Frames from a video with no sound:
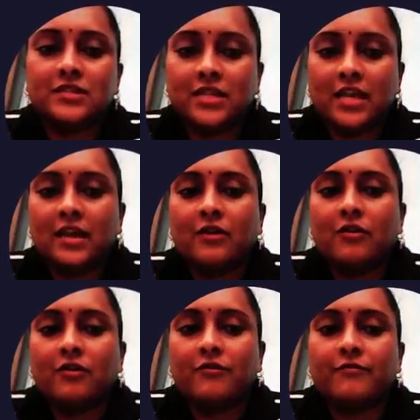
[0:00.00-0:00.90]
a
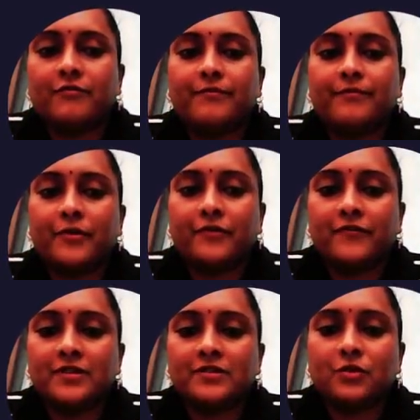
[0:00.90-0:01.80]
share of
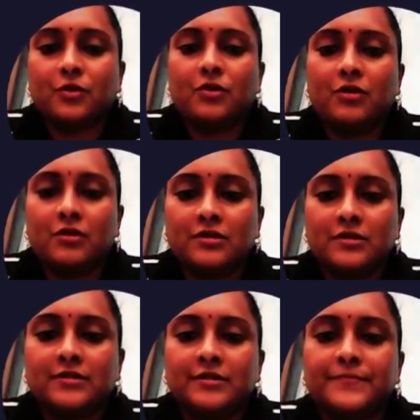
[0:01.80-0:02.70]
profits or
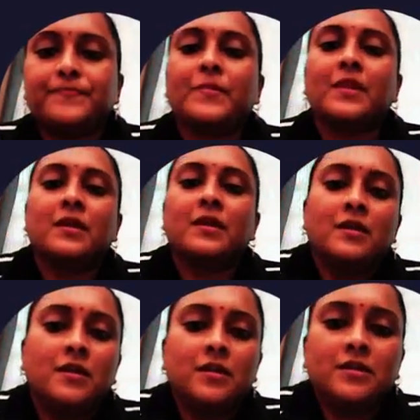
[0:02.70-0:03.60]
losses.
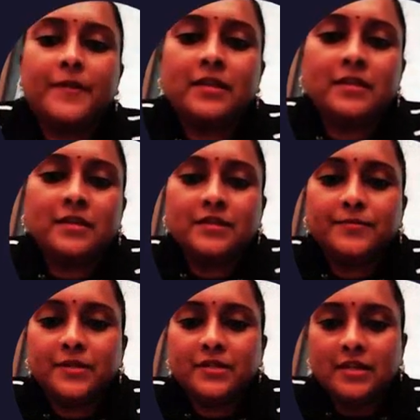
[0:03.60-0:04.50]
Each partner
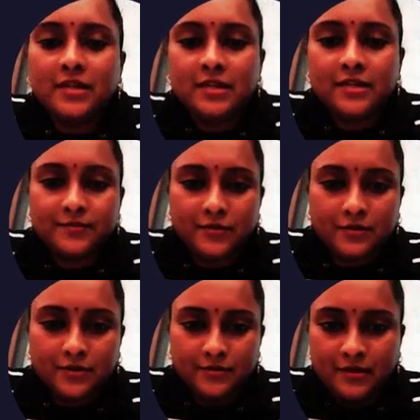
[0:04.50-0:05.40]
is personally
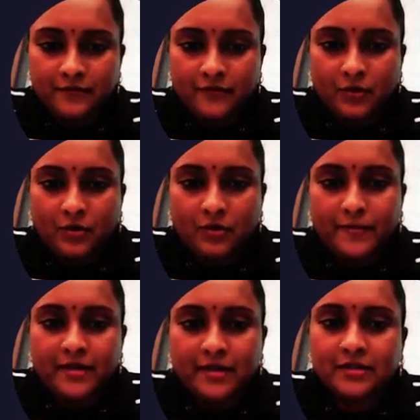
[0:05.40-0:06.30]
responsible for
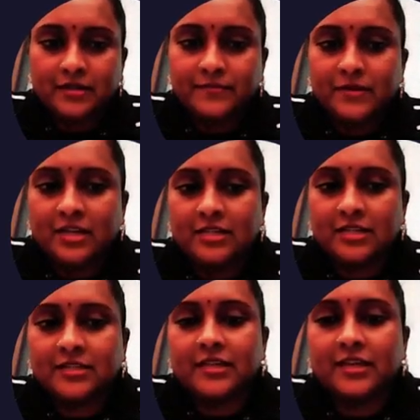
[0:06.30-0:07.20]
all partnership
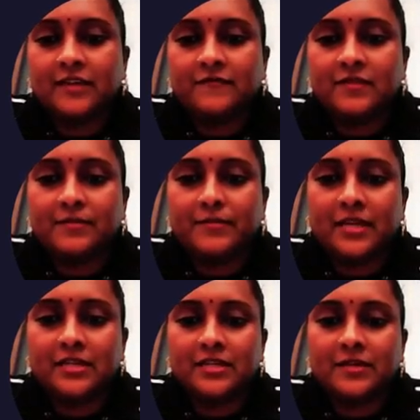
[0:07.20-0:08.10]
deals. If the
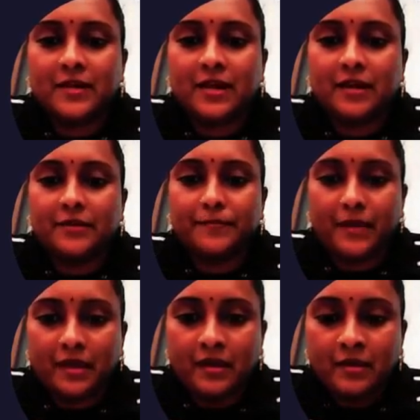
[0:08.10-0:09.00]
partnership can't
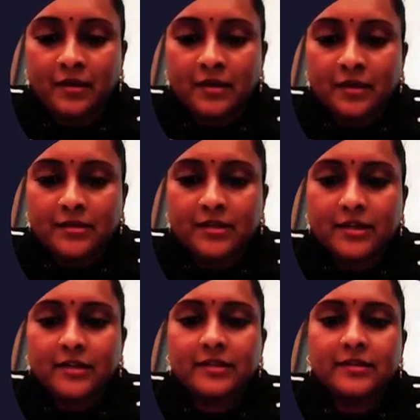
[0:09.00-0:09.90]
pay, the
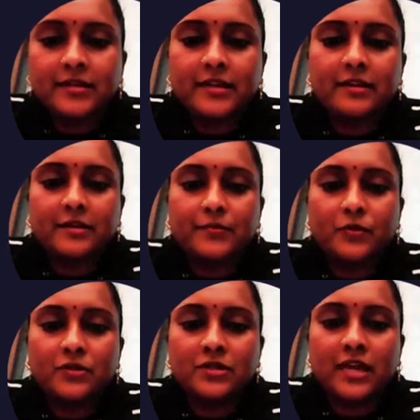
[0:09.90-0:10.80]
creditor can
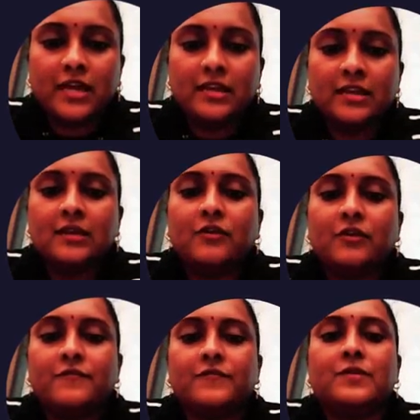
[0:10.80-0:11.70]
approach
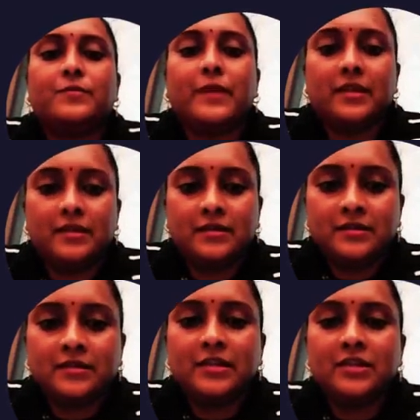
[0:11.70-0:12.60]
any of the
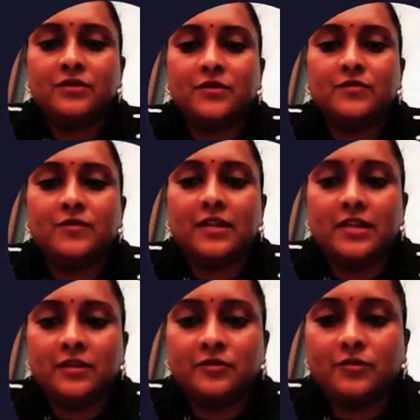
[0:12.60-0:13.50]
partners
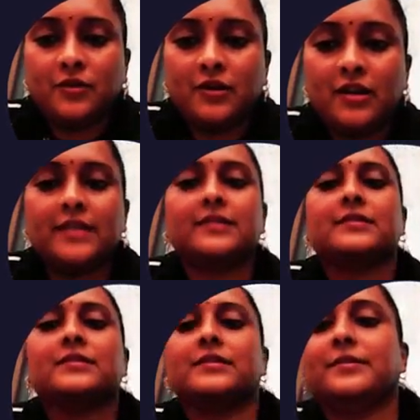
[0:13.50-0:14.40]
individually to collect
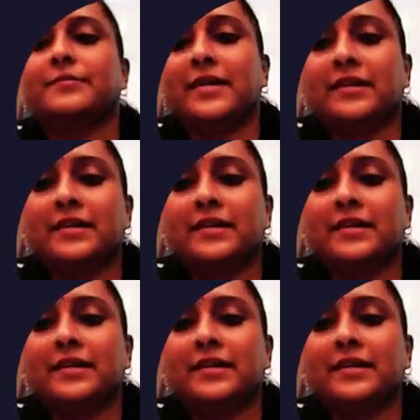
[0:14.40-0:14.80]
the